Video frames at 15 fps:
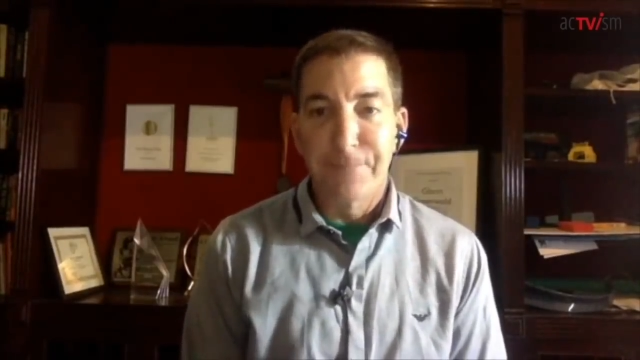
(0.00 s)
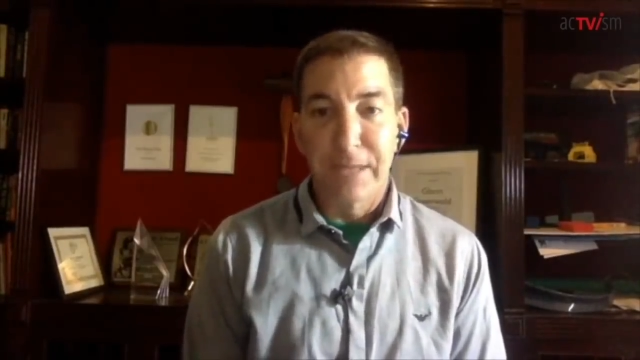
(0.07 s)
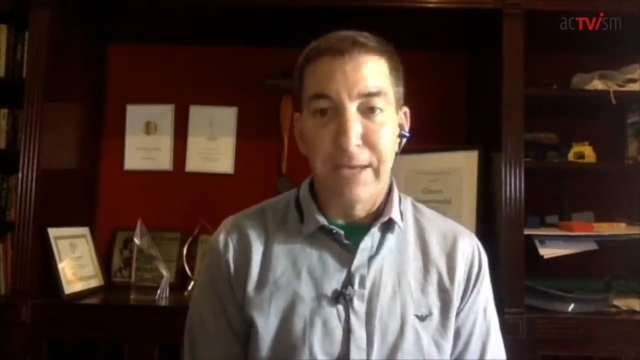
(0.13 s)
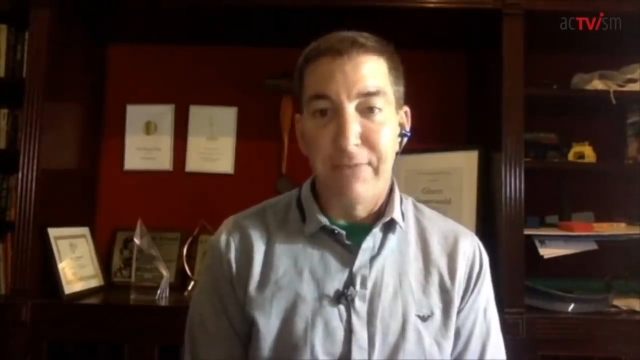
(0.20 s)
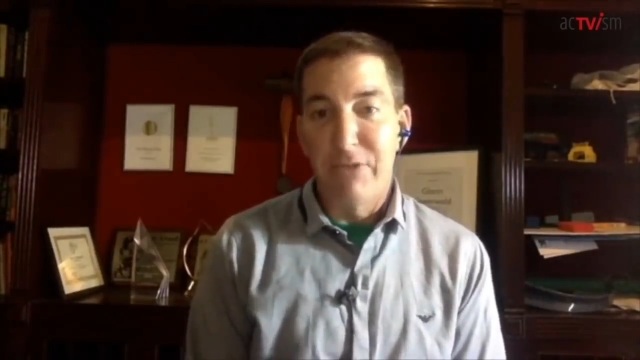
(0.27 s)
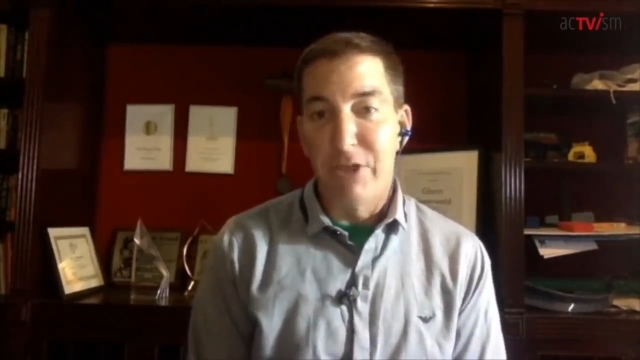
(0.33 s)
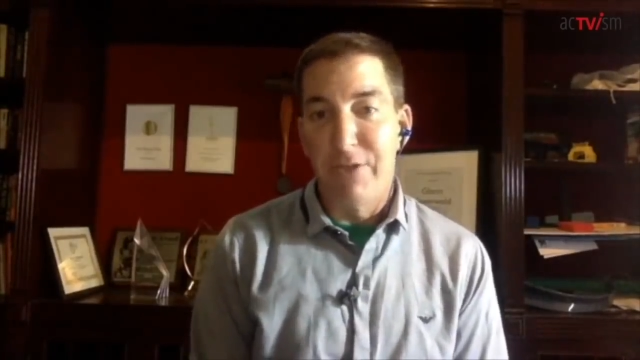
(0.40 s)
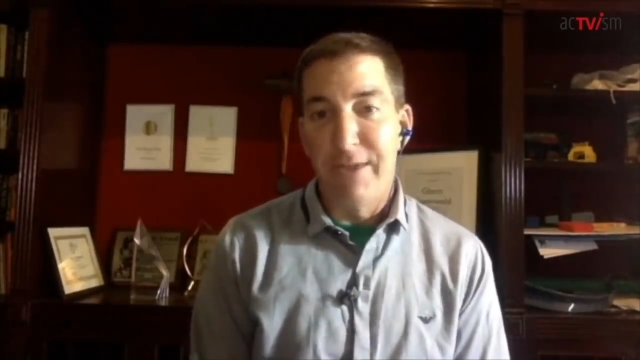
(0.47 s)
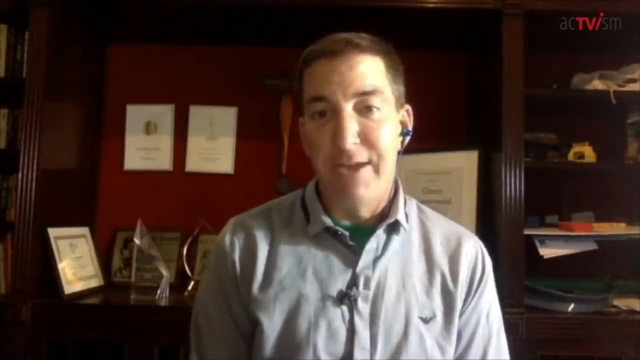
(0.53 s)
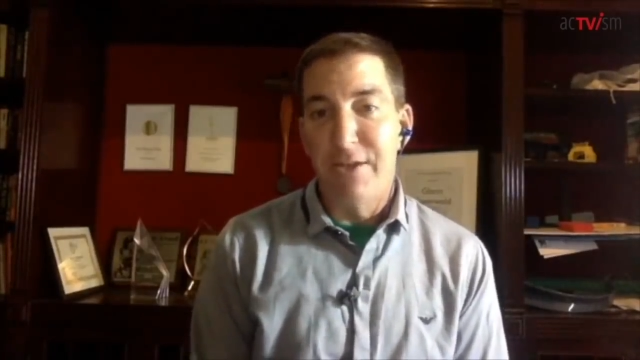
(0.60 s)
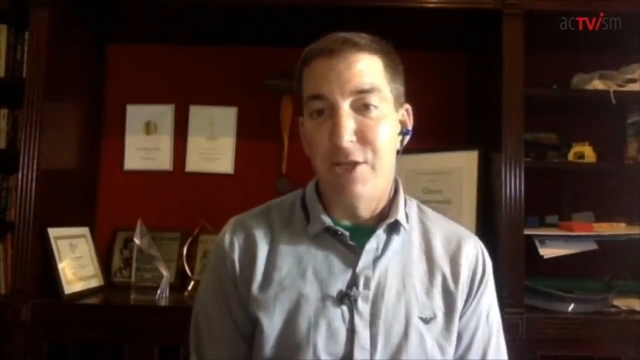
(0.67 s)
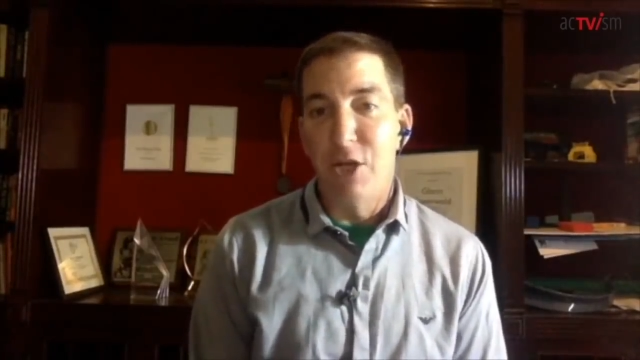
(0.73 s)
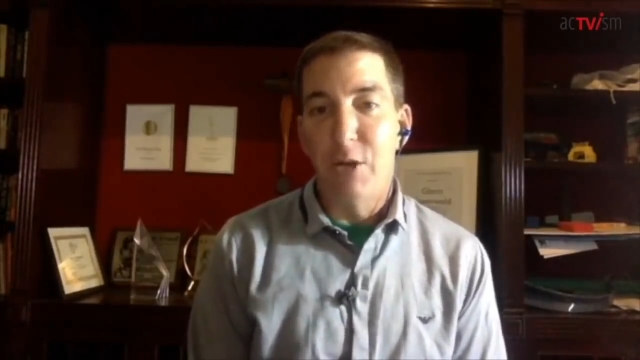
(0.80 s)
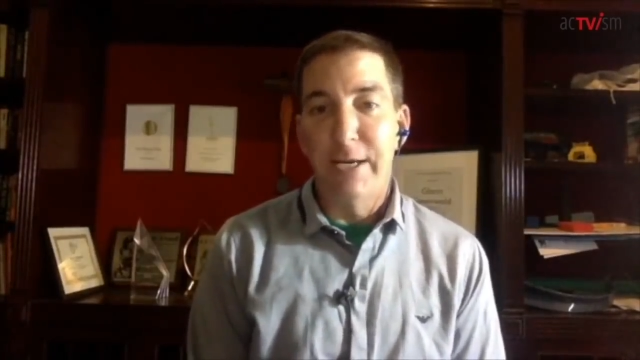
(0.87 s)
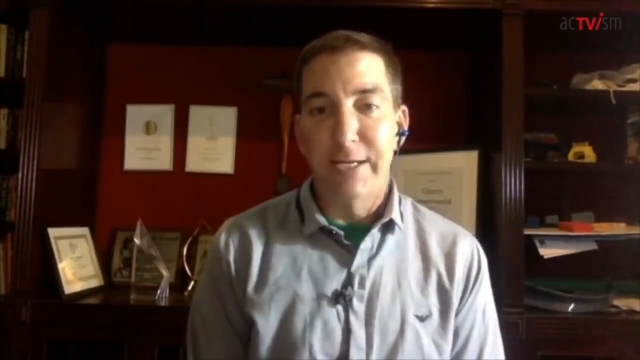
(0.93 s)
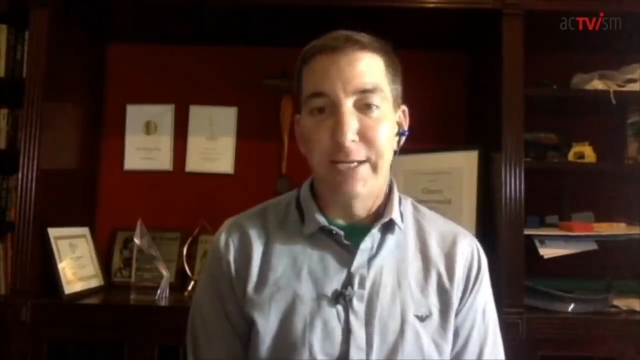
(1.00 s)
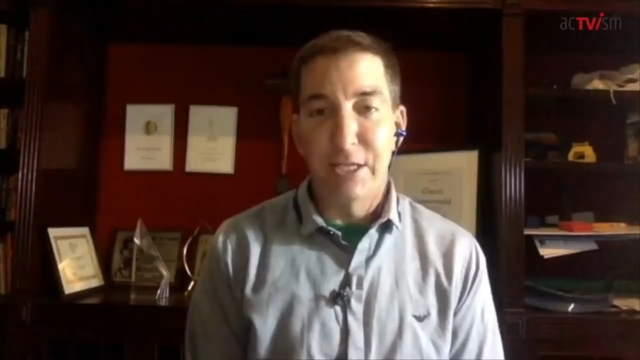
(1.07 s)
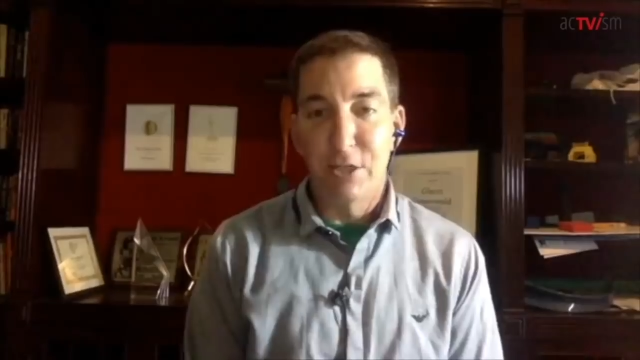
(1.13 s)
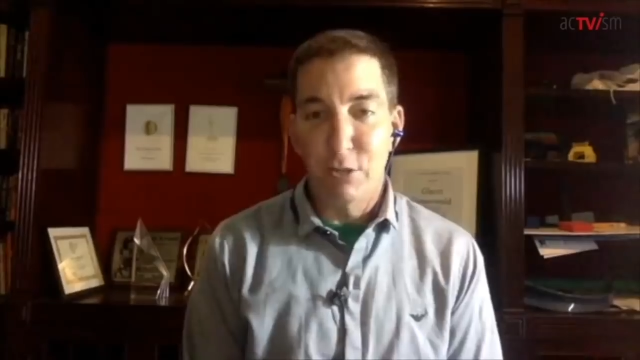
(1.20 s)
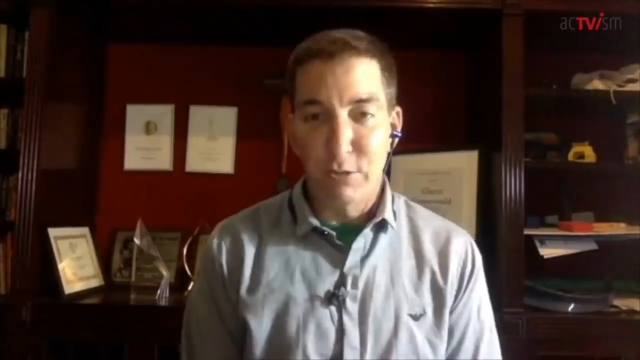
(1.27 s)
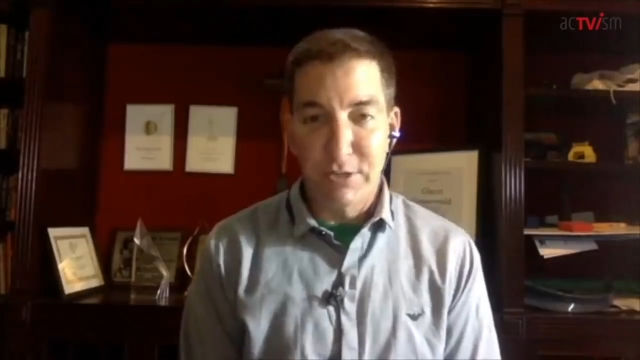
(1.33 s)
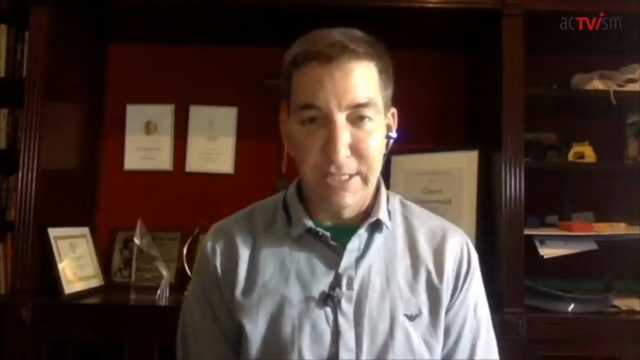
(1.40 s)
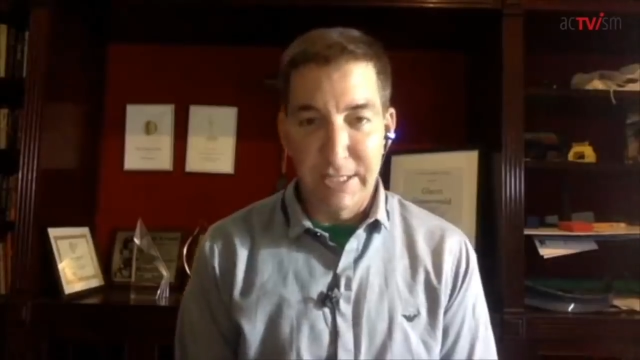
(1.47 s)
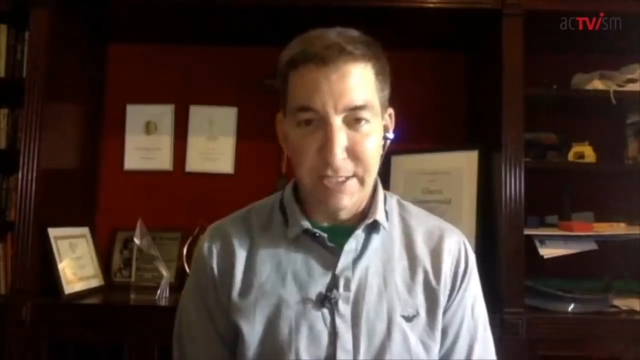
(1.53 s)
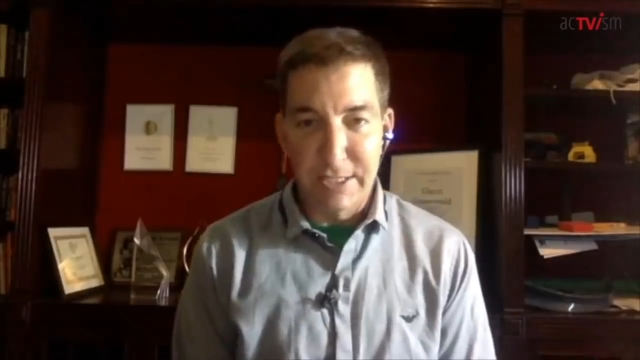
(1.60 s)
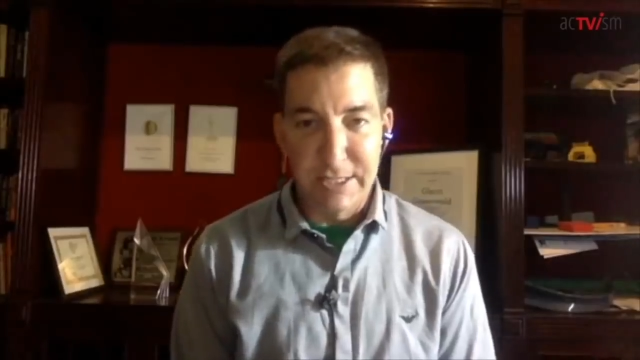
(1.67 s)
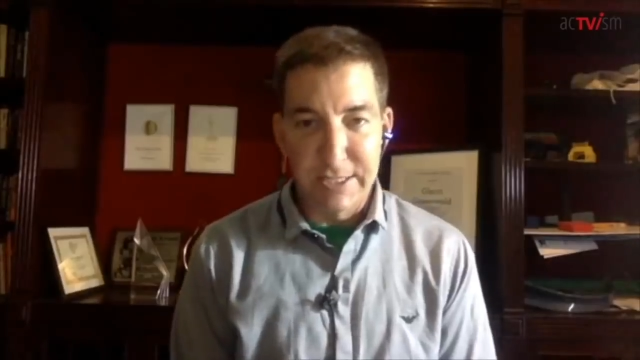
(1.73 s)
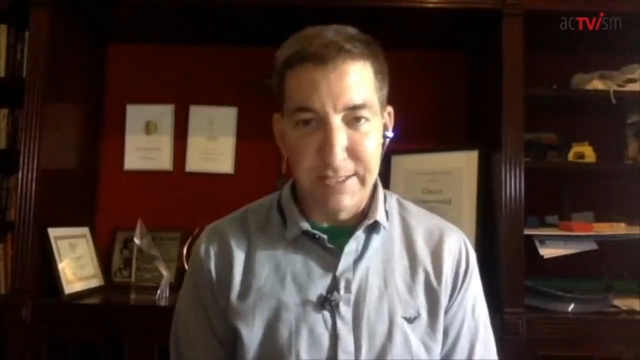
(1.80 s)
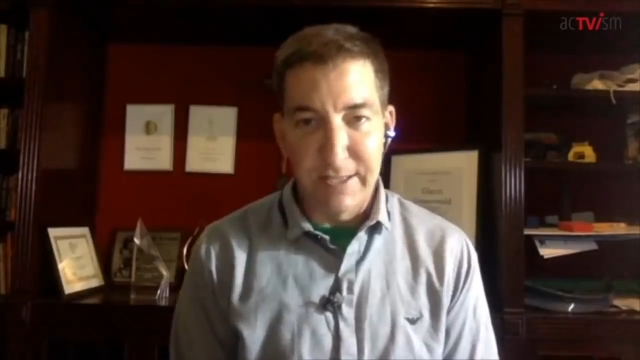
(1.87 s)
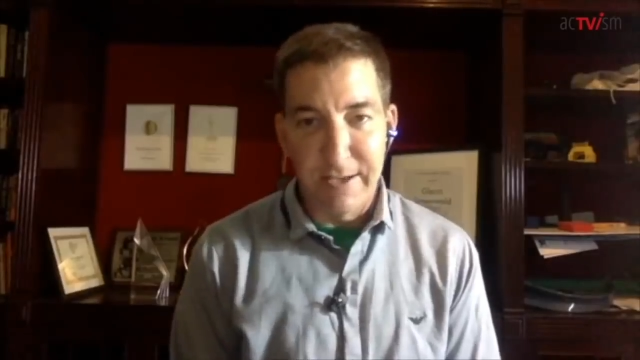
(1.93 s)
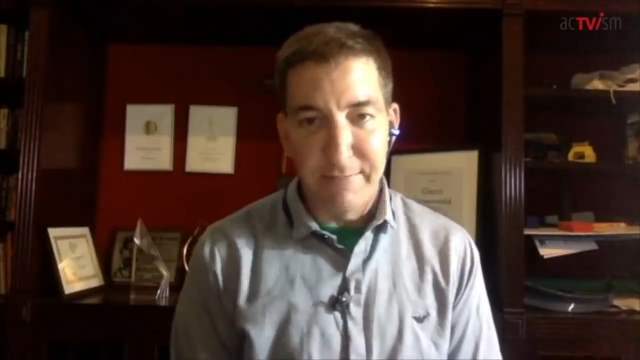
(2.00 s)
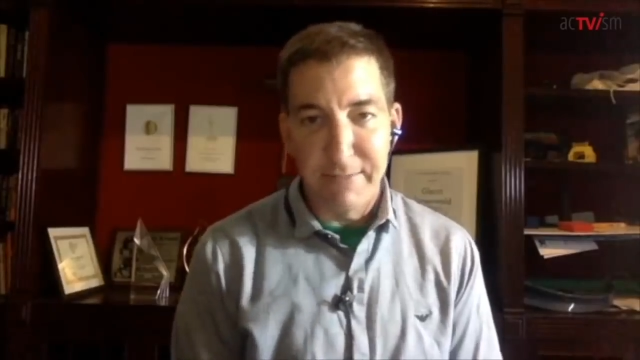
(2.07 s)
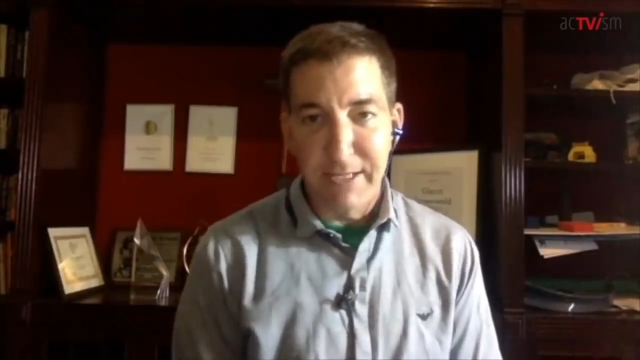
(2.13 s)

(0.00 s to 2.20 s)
even though they had no idea who sent it to them,